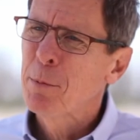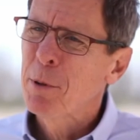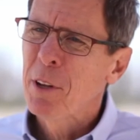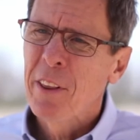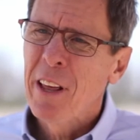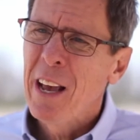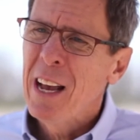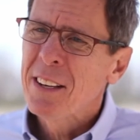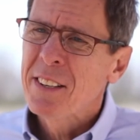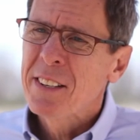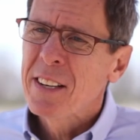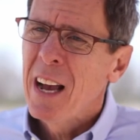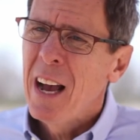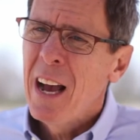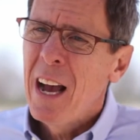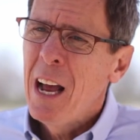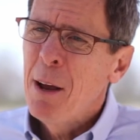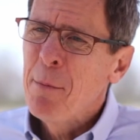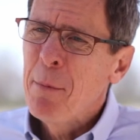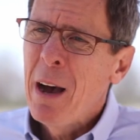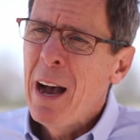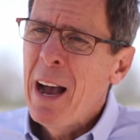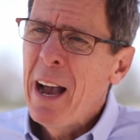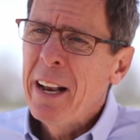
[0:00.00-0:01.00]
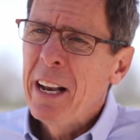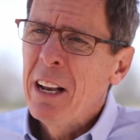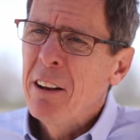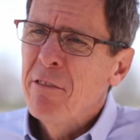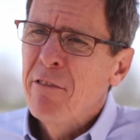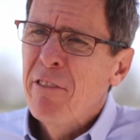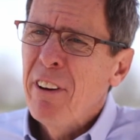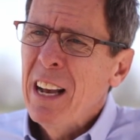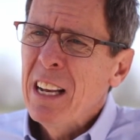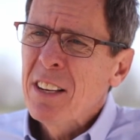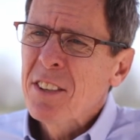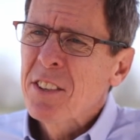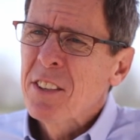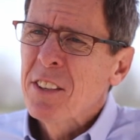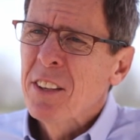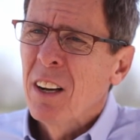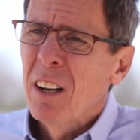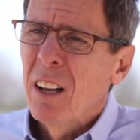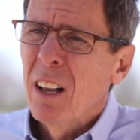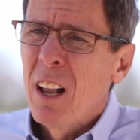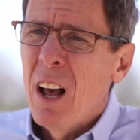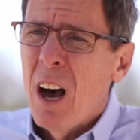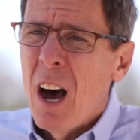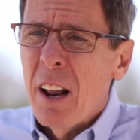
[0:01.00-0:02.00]
to that time, I had invested a
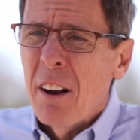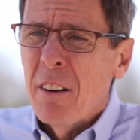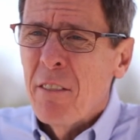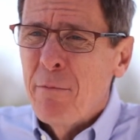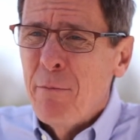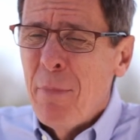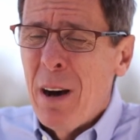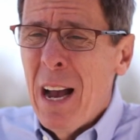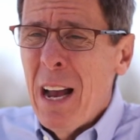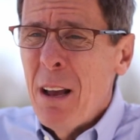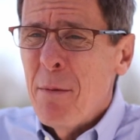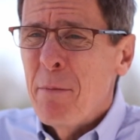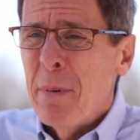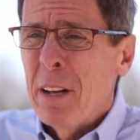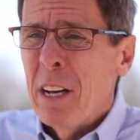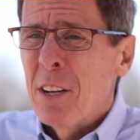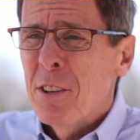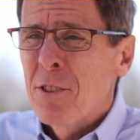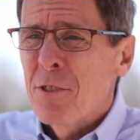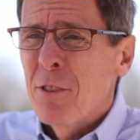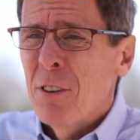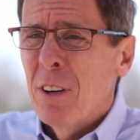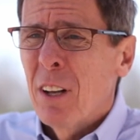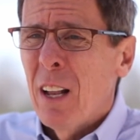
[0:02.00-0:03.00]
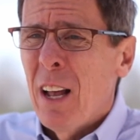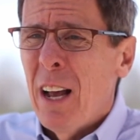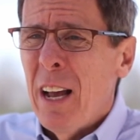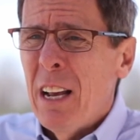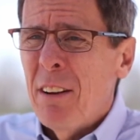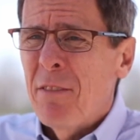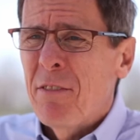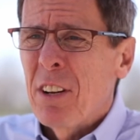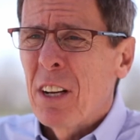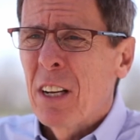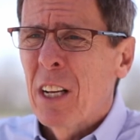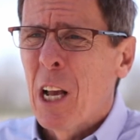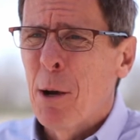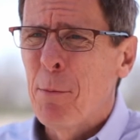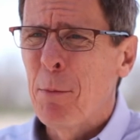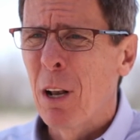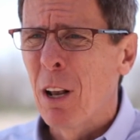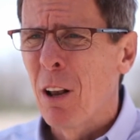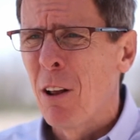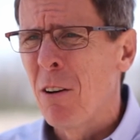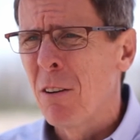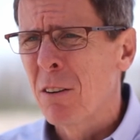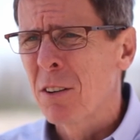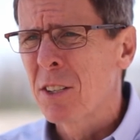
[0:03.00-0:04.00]
lot of my ministry life to come
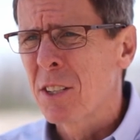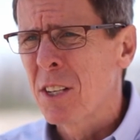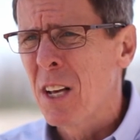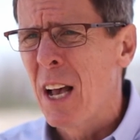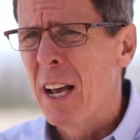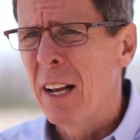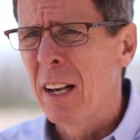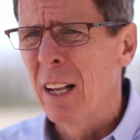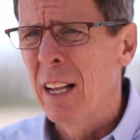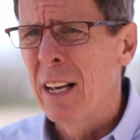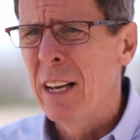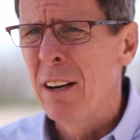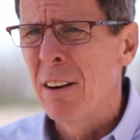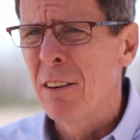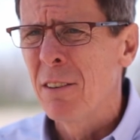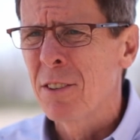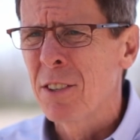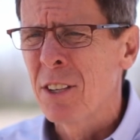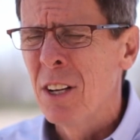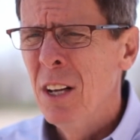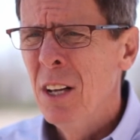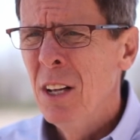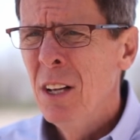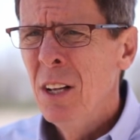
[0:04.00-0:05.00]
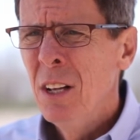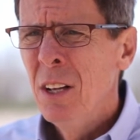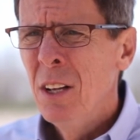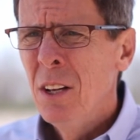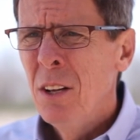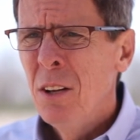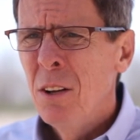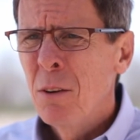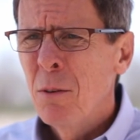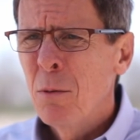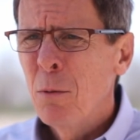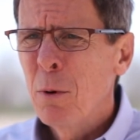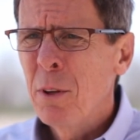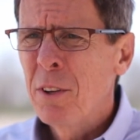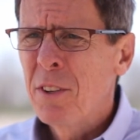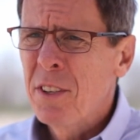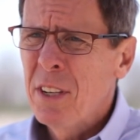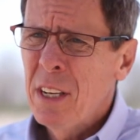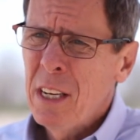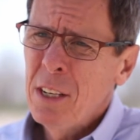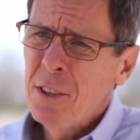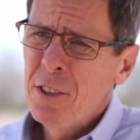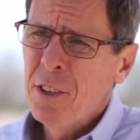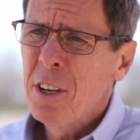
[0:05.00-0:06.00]
alongside leaders with
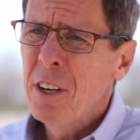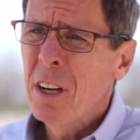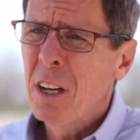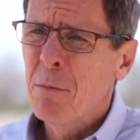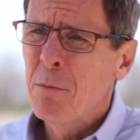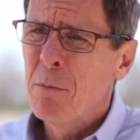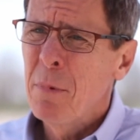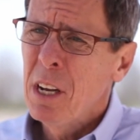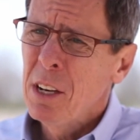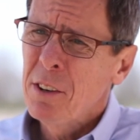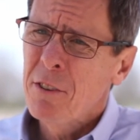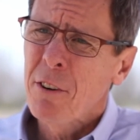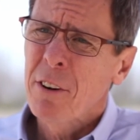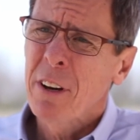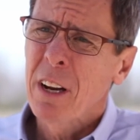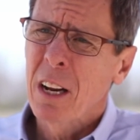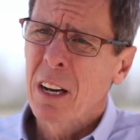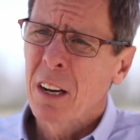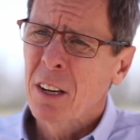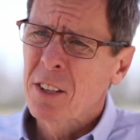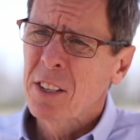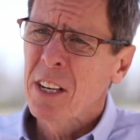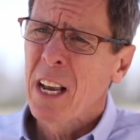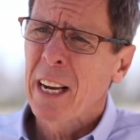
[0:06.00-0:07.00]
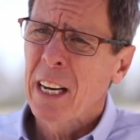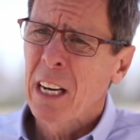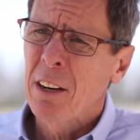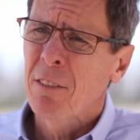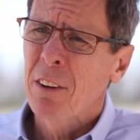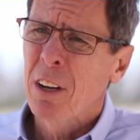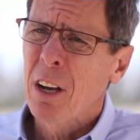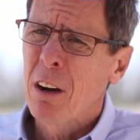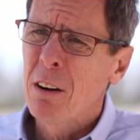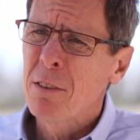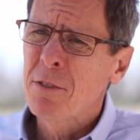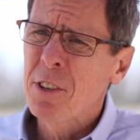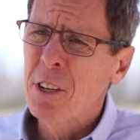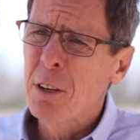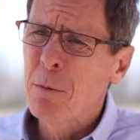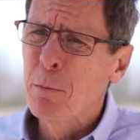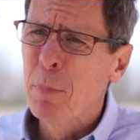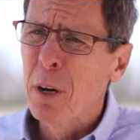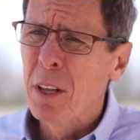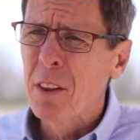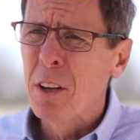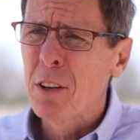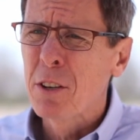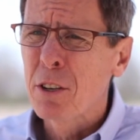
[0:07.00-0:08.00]
teaching and mentoring and executive coaching,
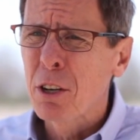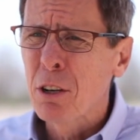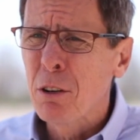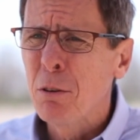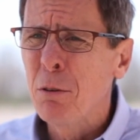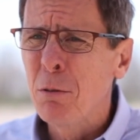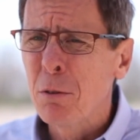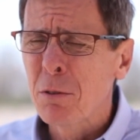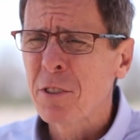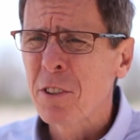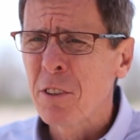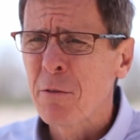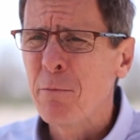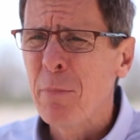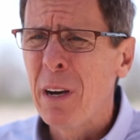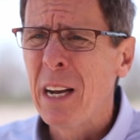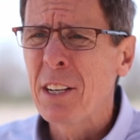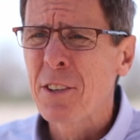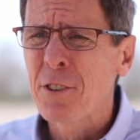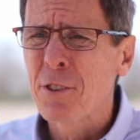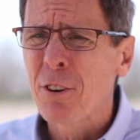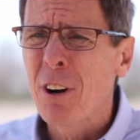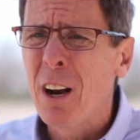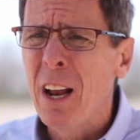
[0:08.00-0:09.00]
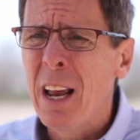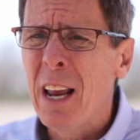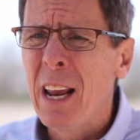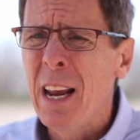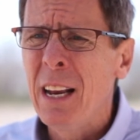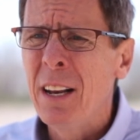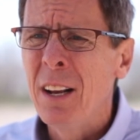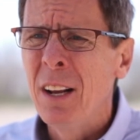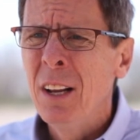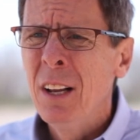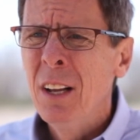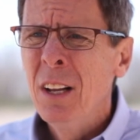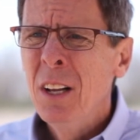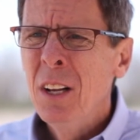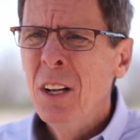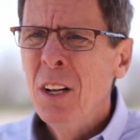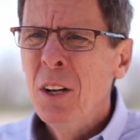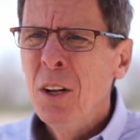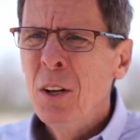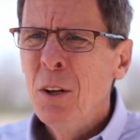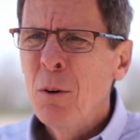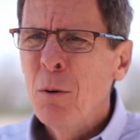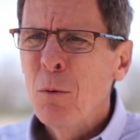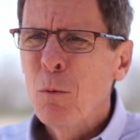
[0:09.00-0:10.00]
but the tools of my trade
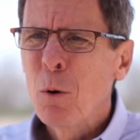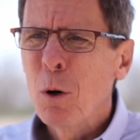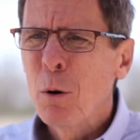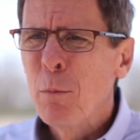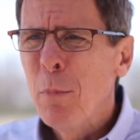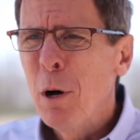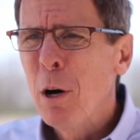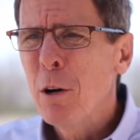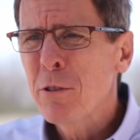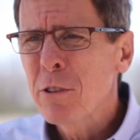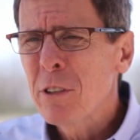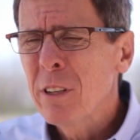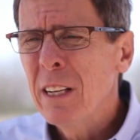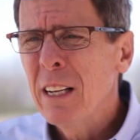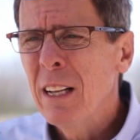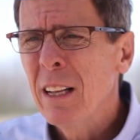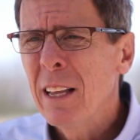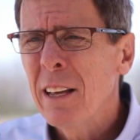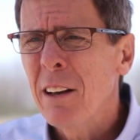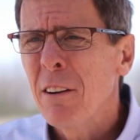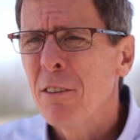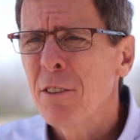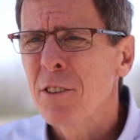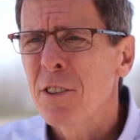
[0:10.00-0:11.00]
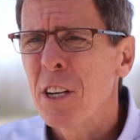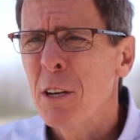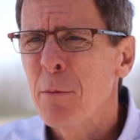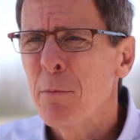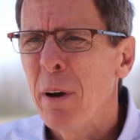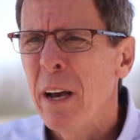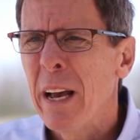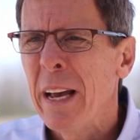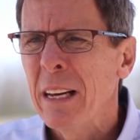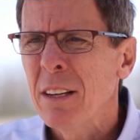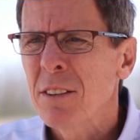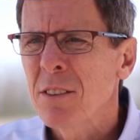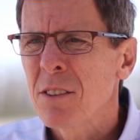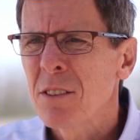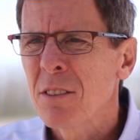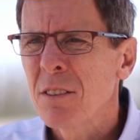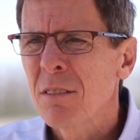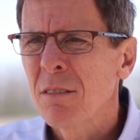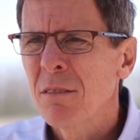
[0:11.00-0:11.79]
were mostly literacy-based.